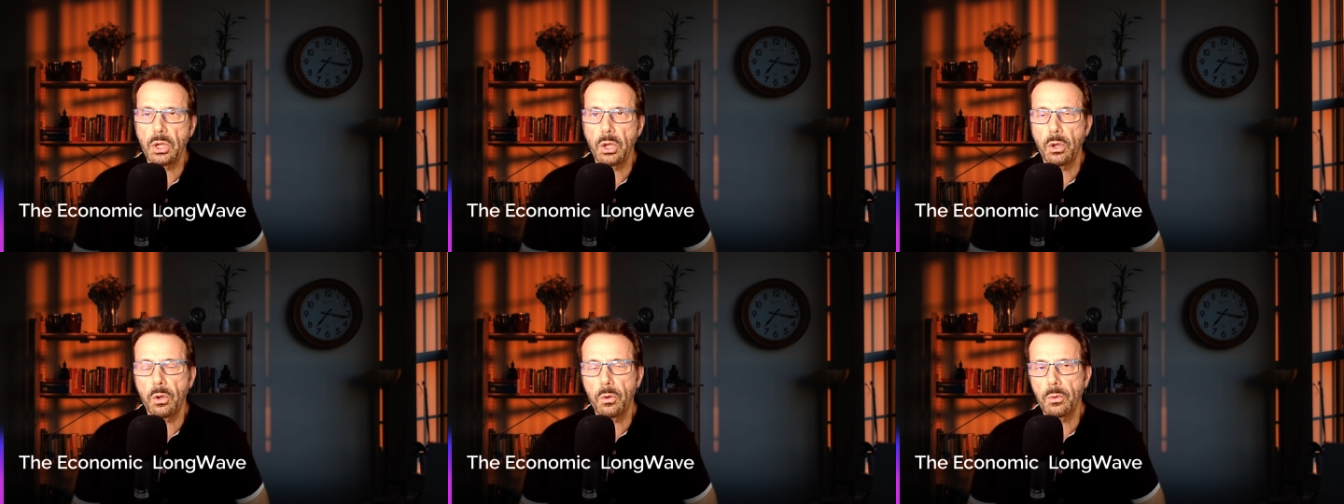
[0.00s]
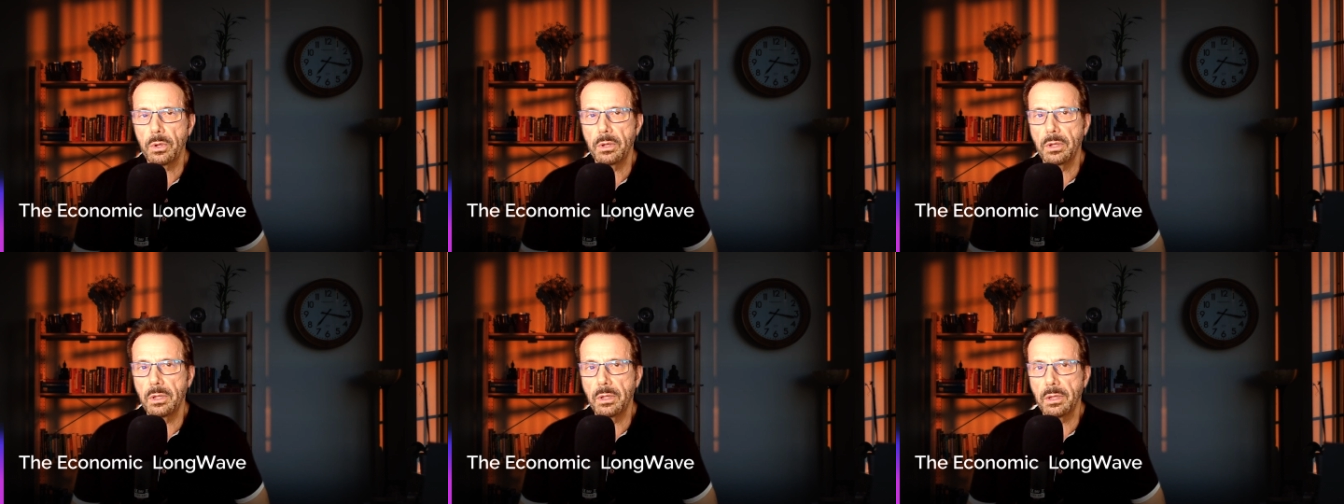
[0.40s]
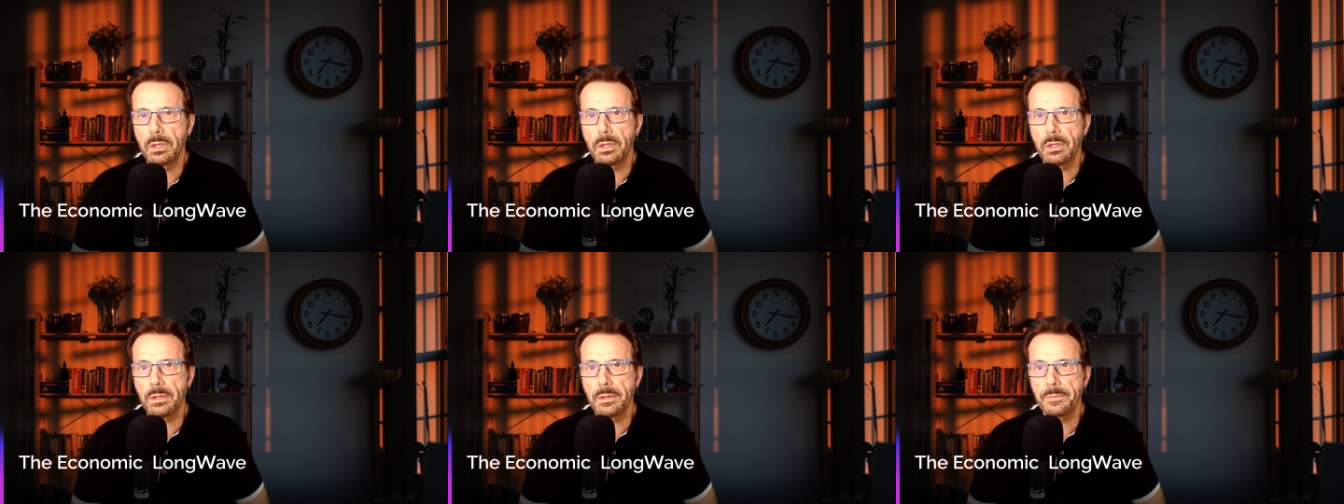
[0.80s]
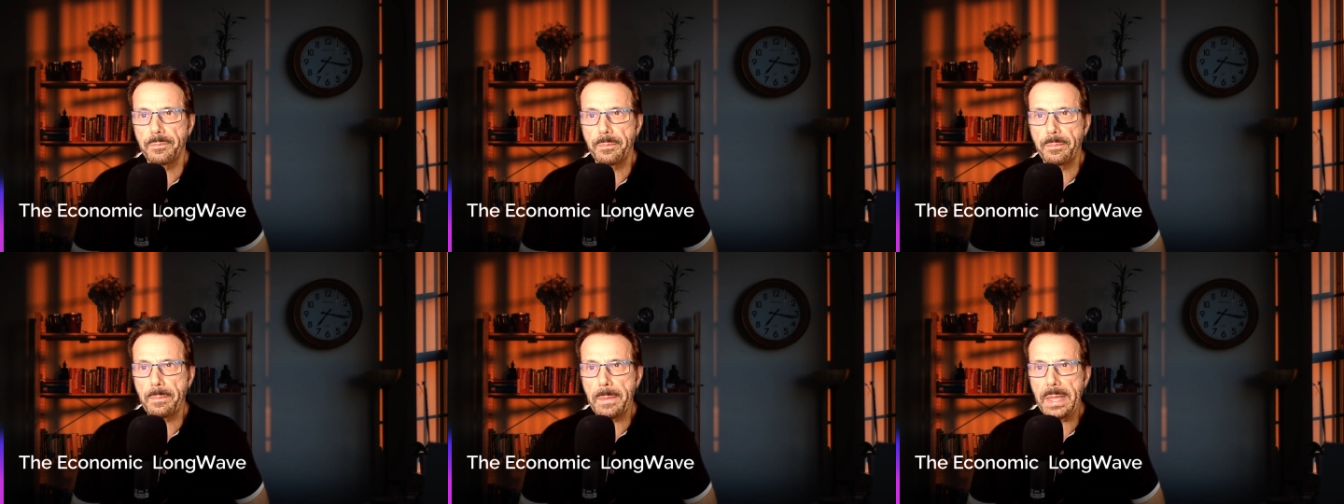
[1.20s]
So
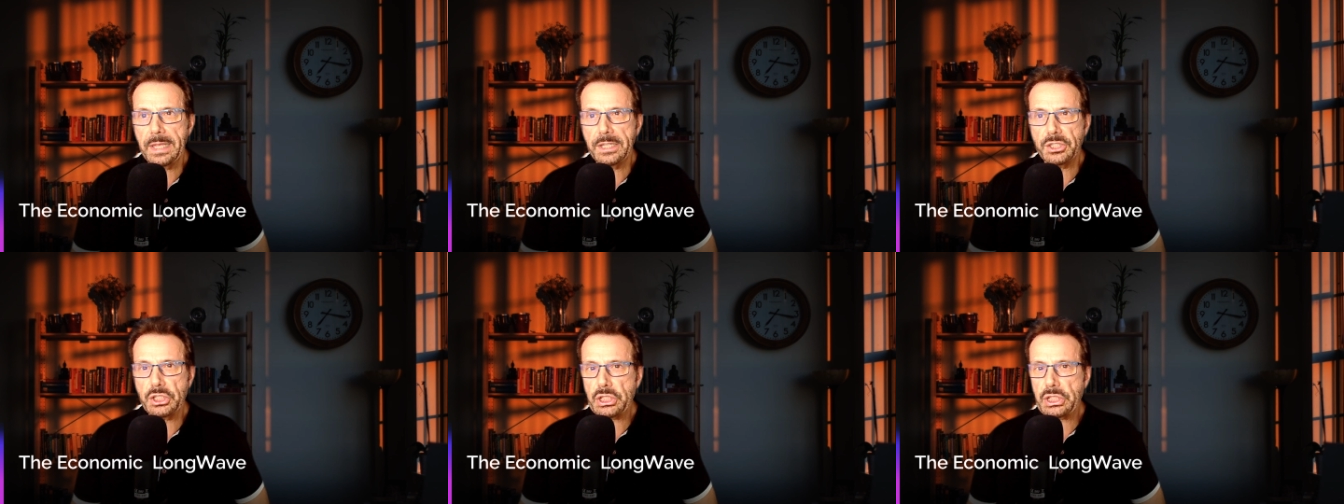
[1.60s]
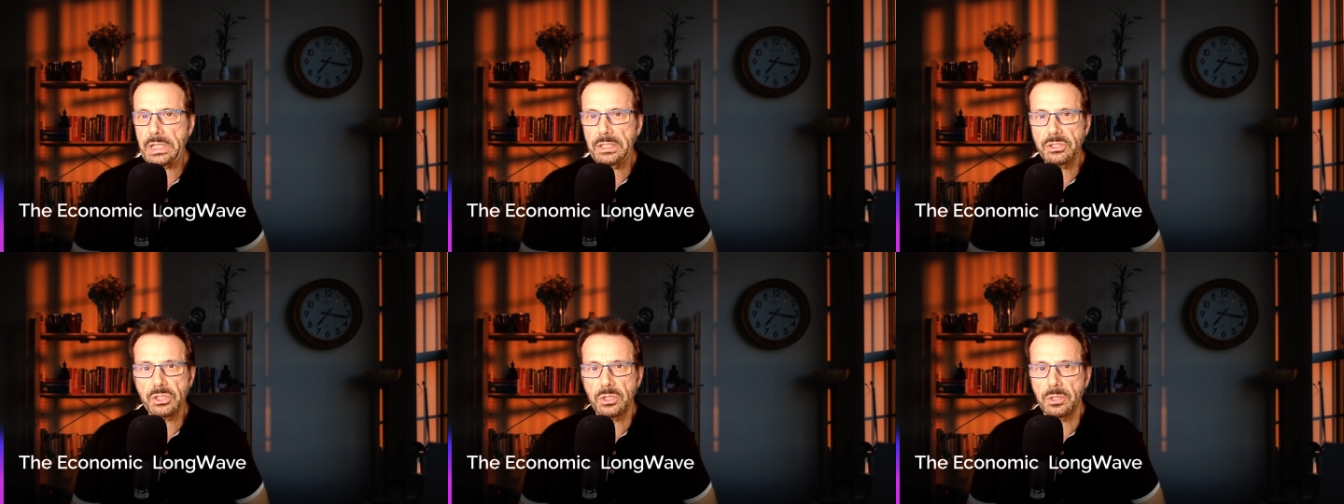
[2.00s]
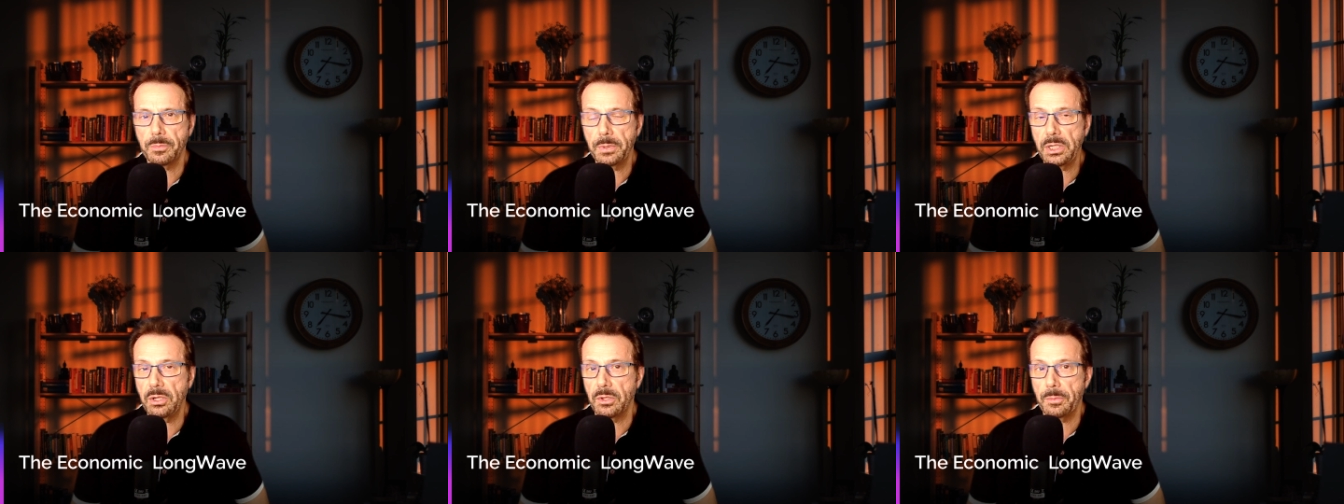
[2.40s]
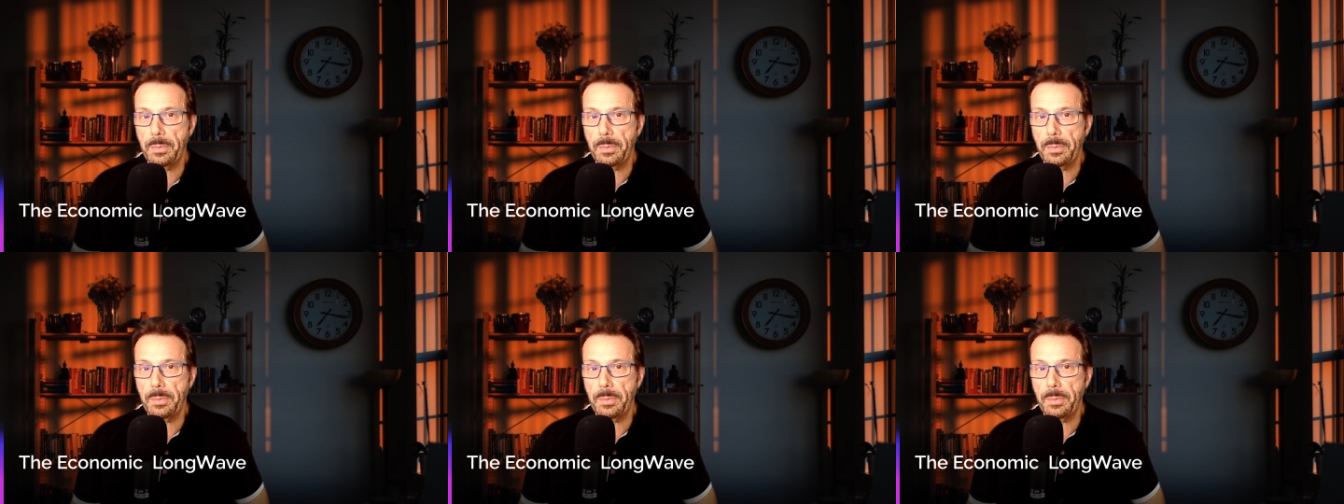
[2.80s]
it just tells you that